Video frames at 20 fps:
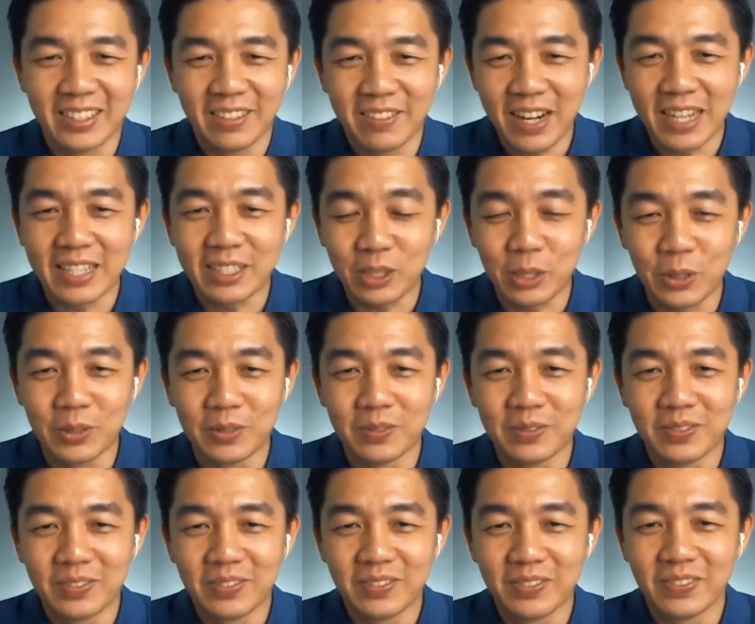All right. I'm, so, I'm
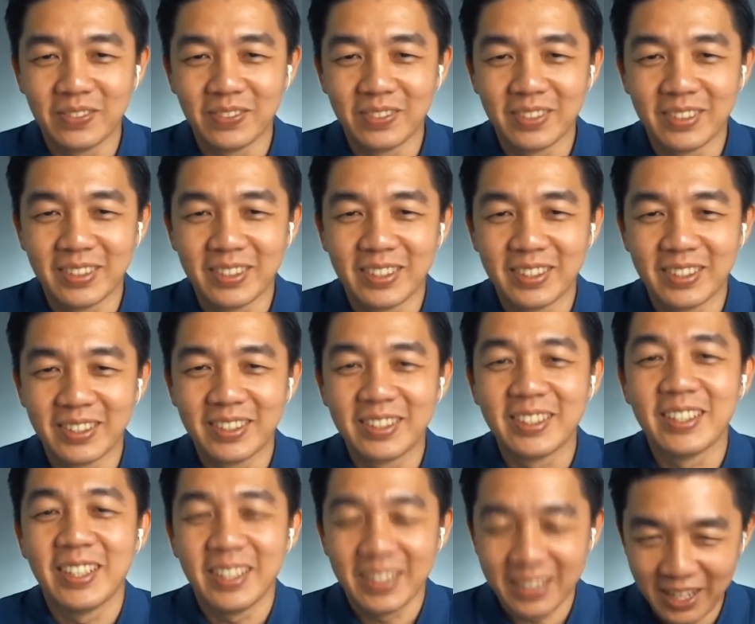honored. Thank you.
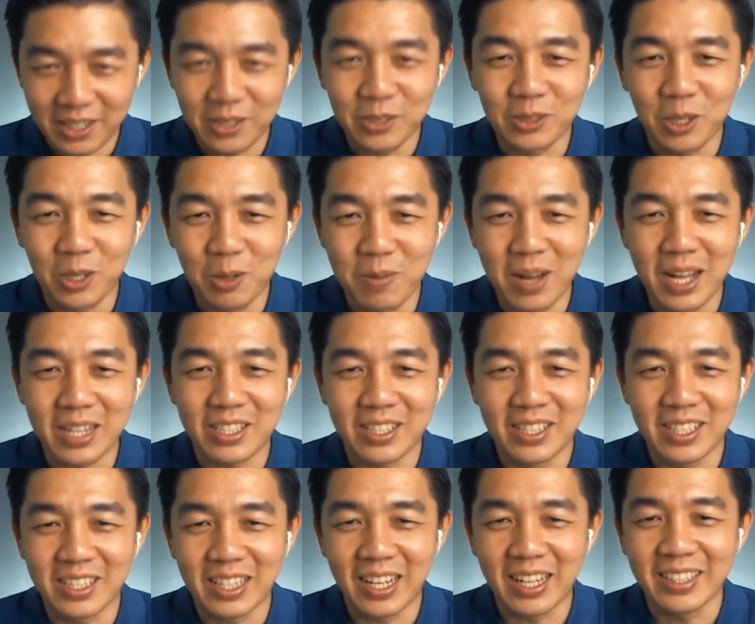Thank you so much,
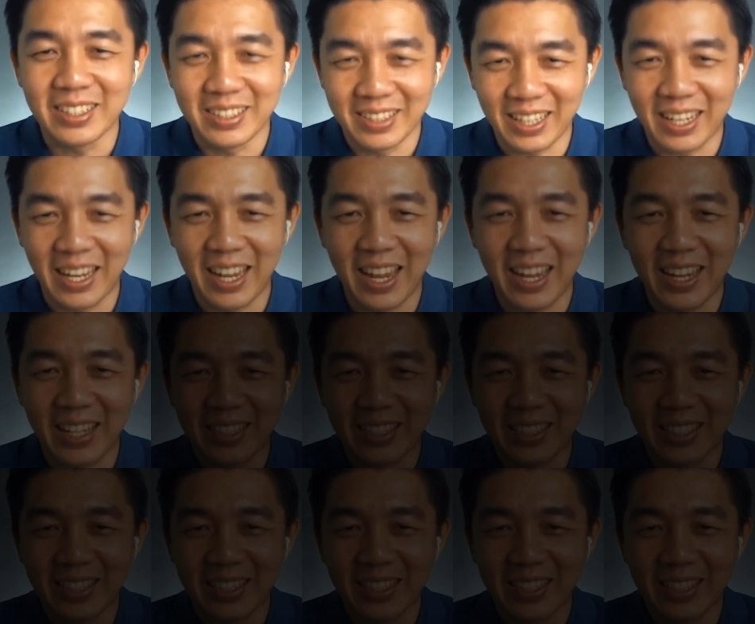Nishan. Take care.